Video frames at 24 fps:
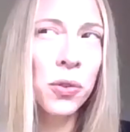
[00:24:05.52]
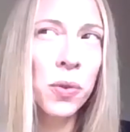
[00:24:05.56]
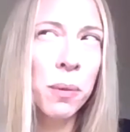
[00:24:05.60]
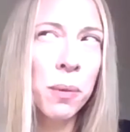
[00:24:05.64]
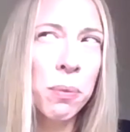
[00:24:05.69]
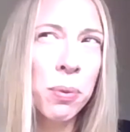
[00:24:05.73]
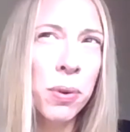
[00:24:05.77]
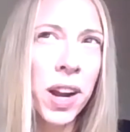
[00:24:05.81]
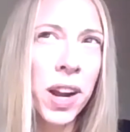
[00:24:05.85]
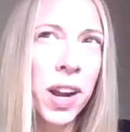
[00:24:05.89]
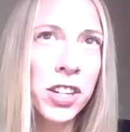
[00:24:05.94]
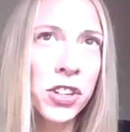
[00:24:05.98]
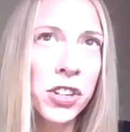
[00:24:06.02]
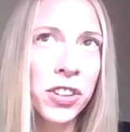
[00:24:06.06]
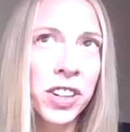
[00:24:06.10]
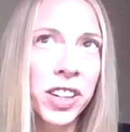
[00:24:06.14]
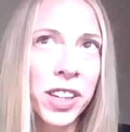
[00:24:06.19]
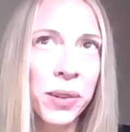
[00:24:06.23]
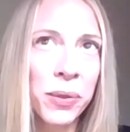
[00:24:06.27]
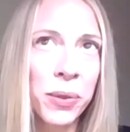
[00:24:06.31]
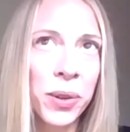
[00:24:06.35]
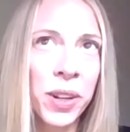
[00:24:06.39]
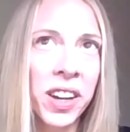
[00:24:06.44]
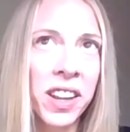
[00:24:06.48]
to pressure
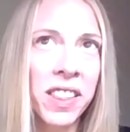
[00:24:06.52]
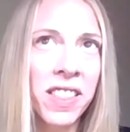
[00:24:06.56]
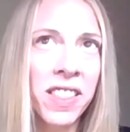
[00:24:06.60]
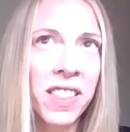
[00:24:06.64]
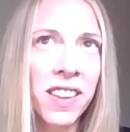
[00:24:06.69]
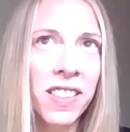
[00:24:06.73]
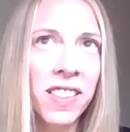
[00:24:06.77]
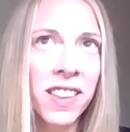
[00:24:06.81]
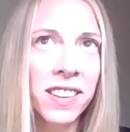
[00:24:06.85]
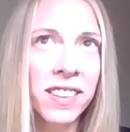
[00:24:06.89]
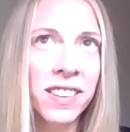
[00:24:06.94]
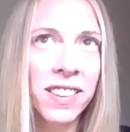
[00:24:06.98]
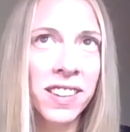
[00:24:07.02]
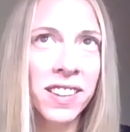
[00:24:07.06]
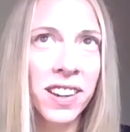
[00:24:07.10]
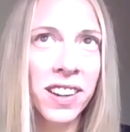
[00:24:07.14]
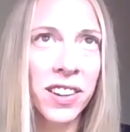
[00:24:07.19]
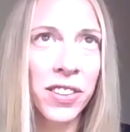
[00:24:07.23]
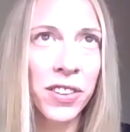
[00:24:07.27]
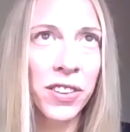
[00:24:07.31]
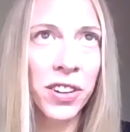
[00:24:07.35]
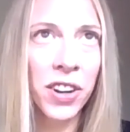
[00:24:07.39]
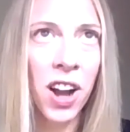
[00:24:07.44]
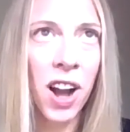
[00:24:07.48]
anyone. I think that's the
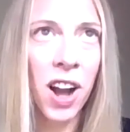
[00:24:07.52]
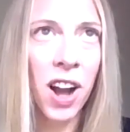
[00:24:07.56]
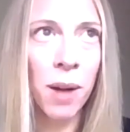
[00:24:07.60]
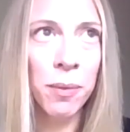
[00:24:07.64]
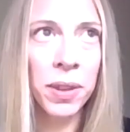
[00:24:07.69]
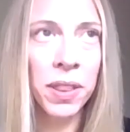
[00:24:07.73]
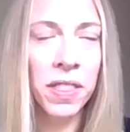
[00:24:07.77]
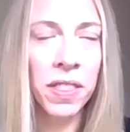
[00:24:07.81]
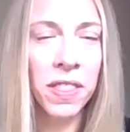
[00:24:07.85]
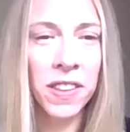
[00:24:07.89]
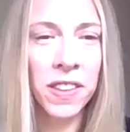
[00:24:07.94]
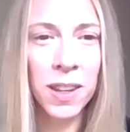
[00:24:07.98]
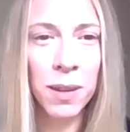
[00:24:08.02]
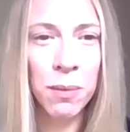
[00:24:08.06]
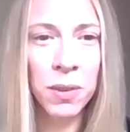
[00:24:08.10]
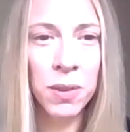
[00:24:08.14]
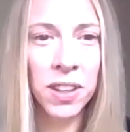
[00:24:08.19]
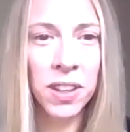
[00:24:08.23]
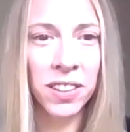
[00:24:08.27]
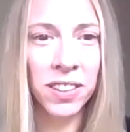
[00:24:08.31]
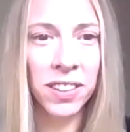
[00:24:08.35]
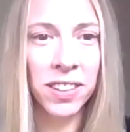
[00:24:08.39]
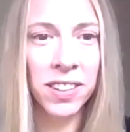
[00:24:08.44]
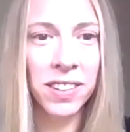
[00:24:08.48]
other common theme
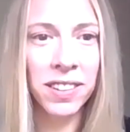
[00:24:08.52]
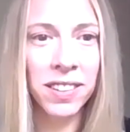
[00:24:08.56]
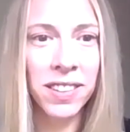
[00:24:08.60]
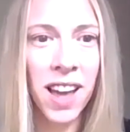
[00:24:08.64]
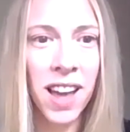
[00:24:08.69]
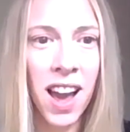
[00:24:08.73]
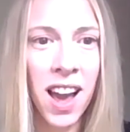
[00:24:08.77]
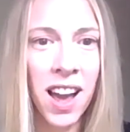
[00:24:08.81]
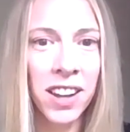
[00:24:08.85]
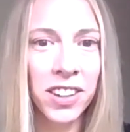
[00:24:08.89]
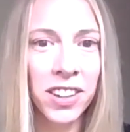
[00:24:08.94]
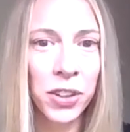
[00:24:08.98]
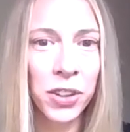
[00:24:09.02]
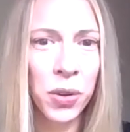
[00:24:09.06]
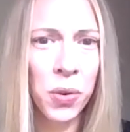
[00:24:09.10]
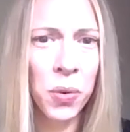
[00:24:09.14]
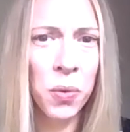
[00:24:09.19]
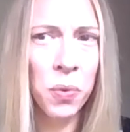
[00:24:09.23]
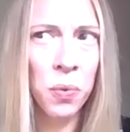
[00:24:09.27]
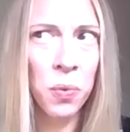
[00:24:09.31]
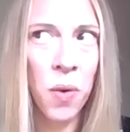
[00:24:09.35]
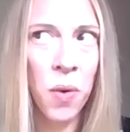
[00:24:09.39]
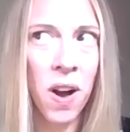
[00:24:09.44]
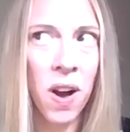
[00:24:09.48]
here, is that you
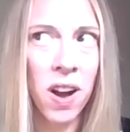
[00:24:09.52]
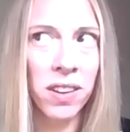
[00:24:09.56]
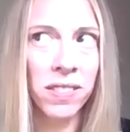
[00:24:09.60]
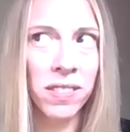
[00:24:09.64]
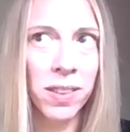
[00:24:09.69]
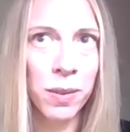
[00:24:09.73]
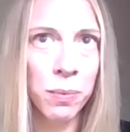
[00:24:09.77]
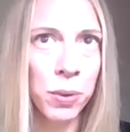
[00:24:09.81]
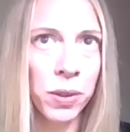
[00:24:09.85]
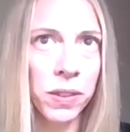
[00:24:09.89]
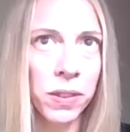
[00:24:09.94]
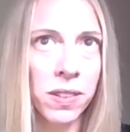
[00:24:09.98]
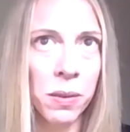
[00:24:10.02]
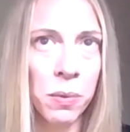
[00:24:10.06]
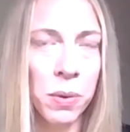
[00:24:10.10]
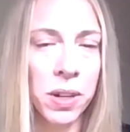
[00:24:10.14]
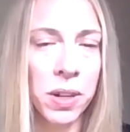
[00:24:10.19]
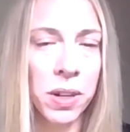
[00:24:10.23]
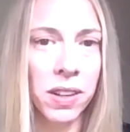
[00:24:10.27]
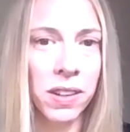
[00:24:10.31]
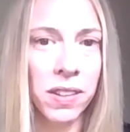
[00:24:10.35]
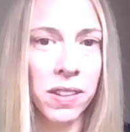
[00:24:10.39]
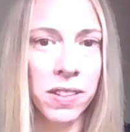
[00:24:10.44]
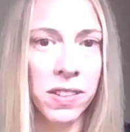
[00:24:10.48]
don't want to put
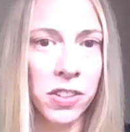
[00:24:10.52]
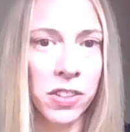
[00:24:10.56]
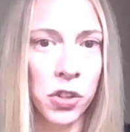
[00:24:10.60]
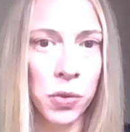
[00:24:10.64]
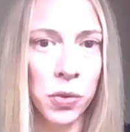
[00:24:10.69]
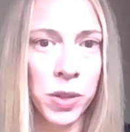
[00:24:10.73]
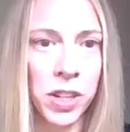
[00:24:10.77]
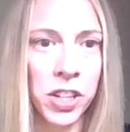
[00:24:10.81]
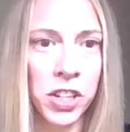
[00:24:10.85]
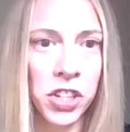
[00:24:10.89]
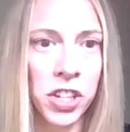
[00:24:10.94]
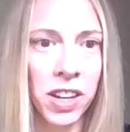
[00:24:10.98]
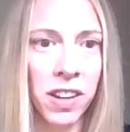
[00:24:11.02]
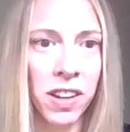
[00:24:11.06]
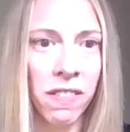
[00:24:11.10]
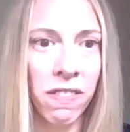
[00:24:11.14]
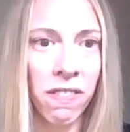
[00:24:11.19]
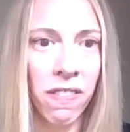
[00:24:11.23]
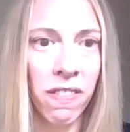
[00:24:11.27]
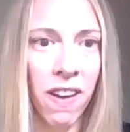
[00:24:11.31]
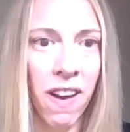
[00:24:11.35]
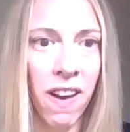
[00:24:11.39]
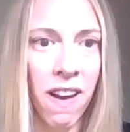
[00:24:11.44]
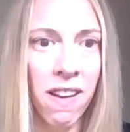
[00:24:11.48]
someone in a
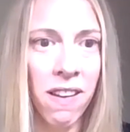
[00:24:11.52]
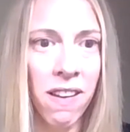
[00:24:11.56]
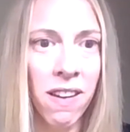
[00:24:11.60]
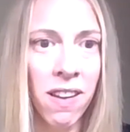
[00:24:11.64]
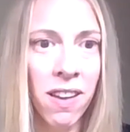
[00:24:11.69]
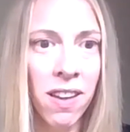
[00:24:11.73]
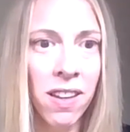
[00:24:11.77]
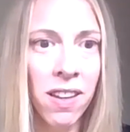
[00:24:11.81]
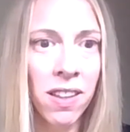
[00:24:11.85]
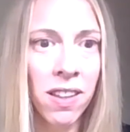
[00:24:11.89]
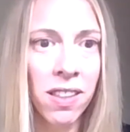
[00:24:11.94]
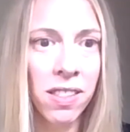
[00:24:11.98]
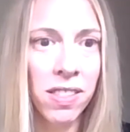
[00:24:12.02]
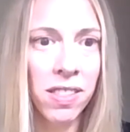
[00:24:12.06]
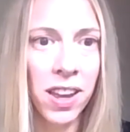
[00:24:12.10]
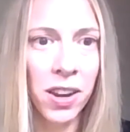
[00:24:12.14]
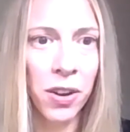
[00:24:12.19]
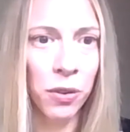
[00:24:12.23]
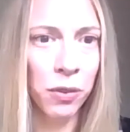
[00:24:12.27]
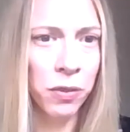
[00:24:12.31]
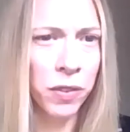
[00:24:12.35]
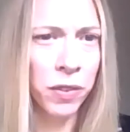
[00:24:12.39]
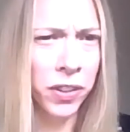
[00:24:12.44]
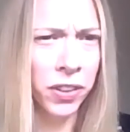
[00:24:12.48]
situation that they
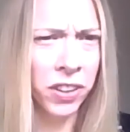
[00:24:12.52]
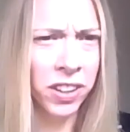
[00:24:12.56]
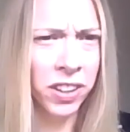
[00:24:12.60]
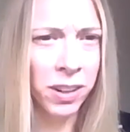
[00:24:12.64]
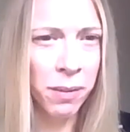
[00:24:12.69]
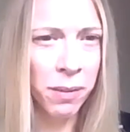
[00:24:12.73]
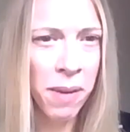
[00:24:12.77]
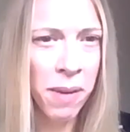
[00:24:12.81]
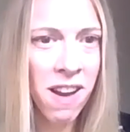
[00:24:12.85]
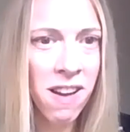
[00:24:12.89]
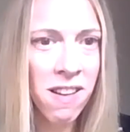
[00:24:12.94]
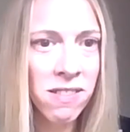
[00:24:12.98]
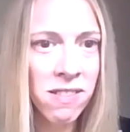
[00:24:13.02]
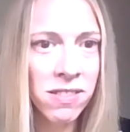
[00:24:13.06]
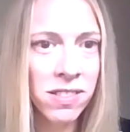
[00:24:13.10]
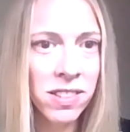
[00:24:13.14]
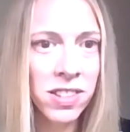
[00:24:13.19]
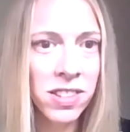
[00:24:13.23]
don't feel good about.